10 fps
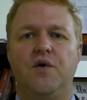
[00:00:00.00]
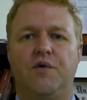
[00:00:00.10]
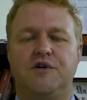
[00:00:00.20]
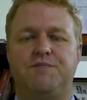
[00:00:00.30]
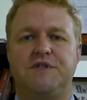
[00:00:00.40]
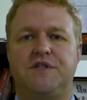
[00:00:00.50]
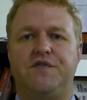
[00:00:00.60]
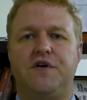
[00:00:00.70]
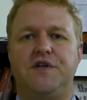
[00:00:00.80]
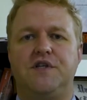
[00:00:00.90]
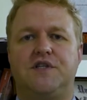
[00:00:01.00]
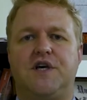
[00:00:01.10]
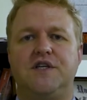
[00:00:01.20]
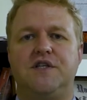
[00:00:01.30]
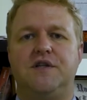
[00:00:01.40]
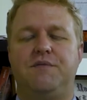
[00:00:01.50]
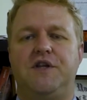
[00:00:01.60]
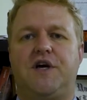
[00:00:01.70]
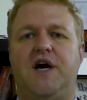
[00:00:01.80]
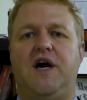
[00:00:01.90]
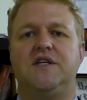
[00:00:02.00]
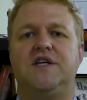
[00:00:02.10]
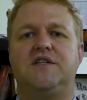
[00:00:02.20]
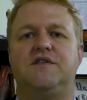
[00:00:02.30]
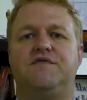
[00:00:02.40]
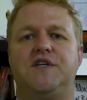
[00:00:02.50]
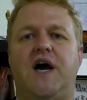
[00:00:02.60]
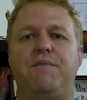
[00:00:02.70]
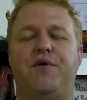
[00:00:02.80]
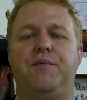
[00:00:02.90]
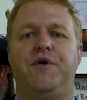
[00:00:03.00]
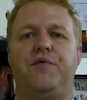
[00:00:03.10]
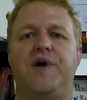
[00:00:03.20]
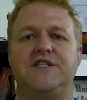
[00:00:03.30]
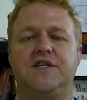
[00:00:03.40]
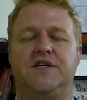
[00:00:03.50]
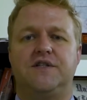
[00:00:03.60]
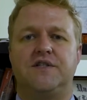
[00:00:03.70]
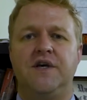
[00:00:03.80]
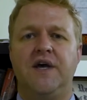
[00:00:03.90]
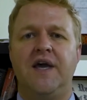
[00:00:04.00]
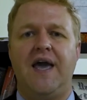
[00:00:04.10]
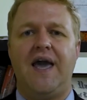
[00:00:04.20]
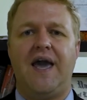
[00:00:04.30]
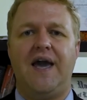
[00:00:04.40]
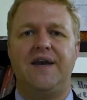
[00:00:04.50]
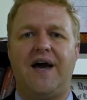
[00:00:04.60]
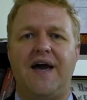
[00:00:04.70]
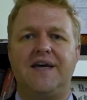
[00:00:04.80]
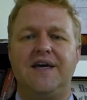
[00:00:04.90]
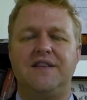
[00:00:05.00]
We're specifically discussing them in the context of Thai permanent residence. And I